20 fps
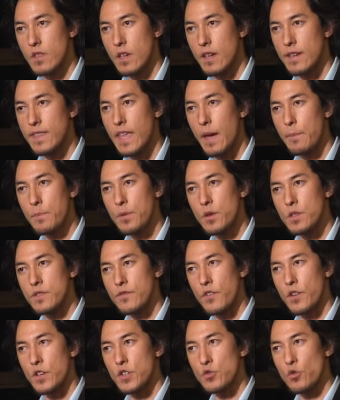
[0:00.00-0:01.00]
And that builds
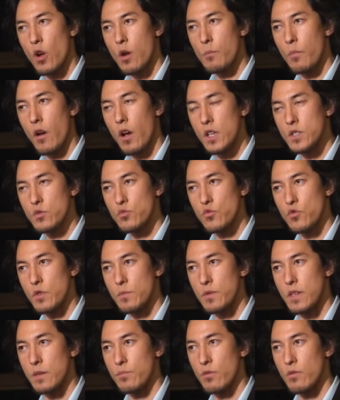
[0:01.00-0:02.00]
very strong bonds between
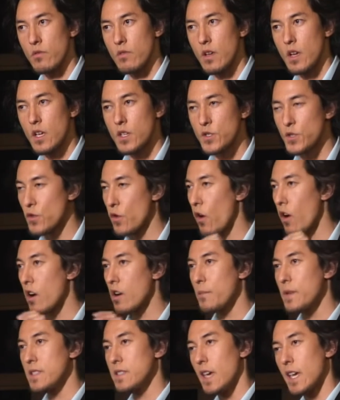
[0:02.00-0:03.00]
people. So the
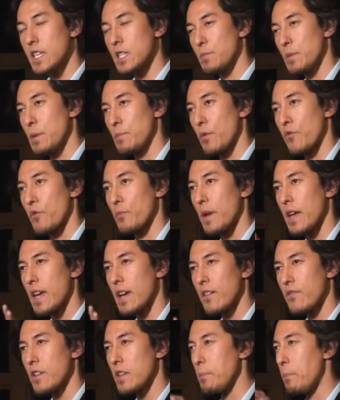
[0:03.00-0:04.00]
army takes people from
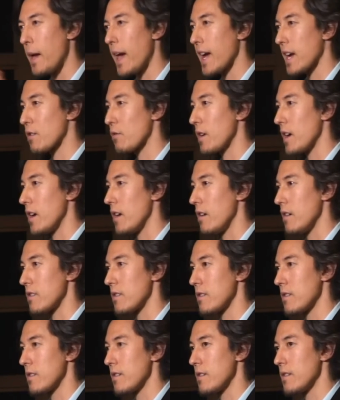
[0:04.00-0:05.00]
every background,
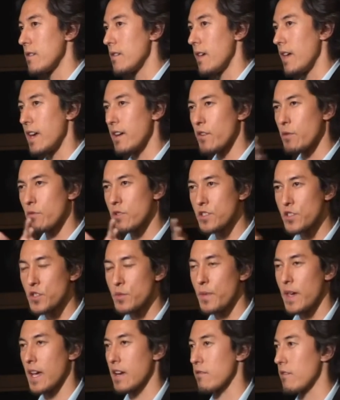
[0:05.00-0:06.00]
every religious
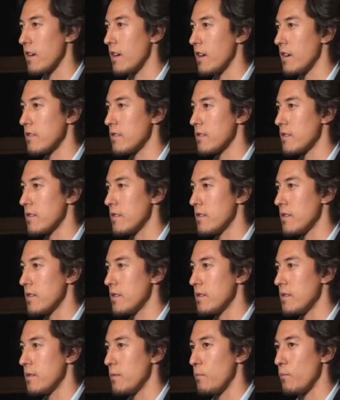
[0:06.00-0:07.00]
background
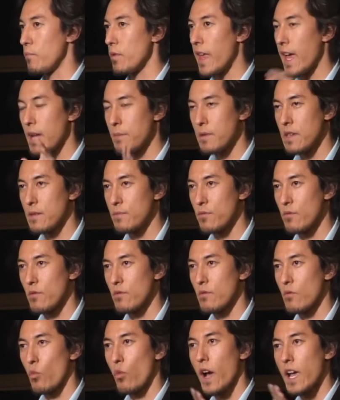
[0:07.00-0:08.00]
black people,
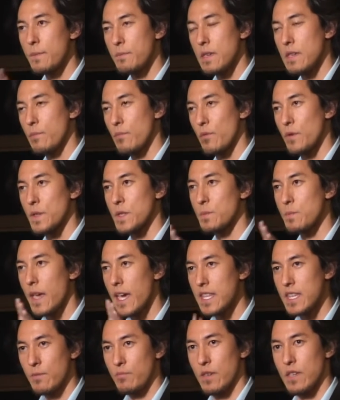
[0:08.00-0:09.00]
white people,
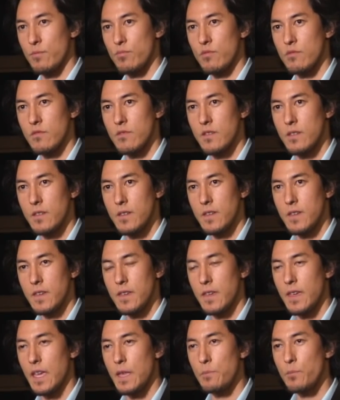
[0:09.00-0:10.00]
Hispanic people
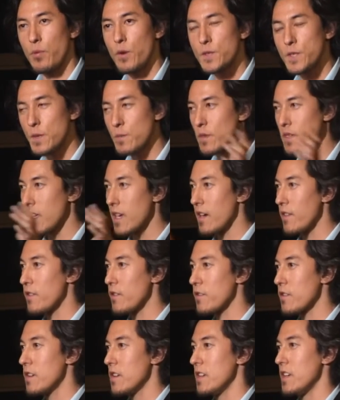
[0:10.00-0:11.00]
and puts them
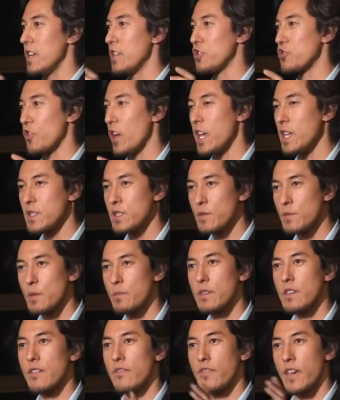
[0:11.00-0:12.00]
together and trains them to
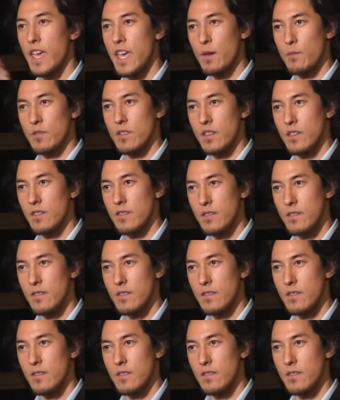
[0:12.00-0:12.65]
be a family